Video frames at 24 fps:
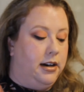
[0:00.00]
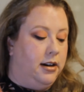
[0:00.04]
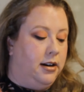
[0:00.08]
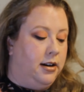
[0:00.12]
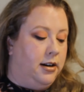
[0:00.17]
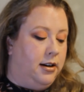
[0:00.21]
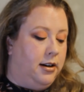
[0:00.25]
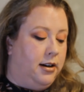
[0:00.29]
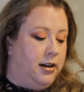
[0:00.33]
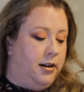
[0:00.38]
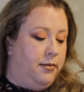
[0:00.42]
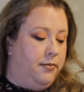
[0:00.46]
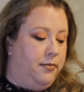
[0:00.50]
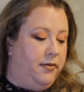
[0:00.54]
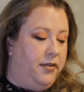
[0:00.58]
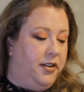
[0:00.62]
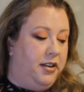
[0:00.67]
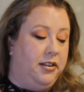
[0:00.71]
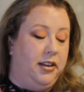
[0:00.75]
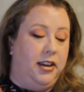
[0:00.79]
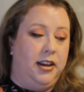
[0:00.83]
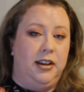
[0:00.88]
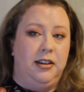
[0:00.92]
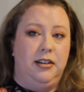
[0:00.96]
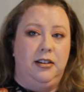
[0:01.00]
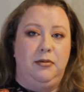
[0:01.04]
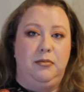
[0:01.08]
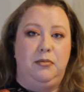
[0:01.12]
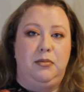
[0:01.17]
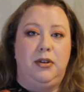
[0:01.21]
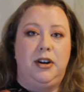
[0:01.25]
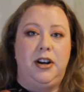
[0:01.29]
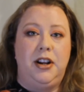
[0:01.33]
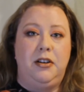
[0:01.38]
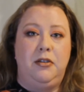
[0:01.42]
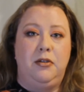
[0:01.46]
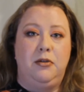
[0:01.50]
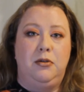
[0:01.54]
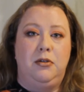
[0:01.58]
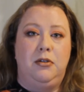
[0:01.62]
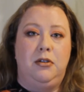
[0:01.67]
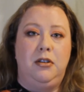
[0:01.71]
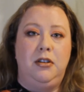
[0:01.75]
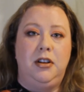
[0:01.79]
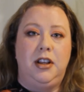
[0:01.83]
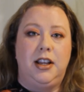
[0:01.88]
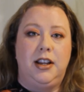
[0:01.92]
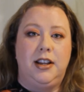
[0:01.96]
I'm feeling pretty
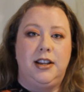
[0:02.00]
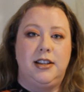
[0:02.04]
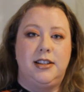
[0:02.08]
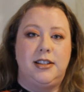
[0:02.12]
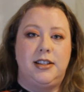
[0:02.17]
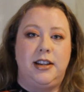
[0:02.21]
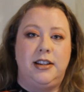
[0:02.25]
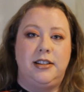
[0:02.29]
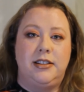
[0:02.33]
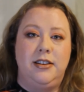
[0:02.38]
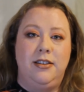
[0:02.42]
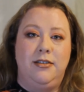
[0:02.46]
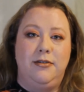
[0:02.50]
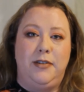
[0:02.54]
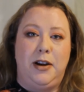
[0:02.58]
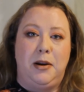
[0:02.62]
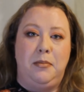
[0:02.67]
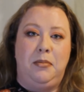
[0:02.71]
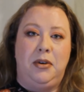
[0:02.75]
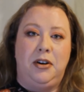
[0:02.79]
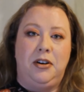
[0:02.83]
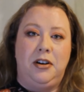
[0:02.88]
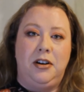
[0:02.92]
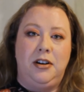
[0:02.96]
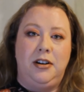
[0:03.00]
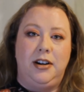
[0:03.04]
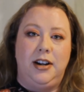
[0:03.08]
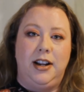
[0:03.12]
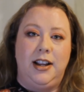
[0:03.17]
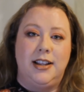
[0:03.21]
cool because it's November.